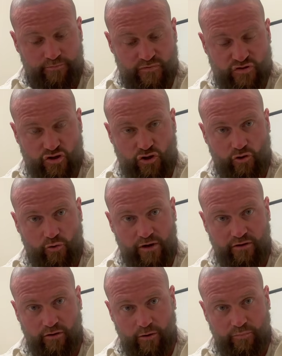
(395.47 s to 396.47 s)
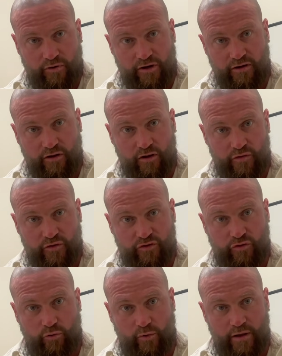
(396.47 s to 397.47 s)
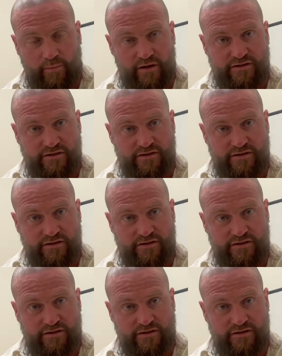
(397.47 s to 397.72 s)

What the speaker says: screw it or put it on the 3 ml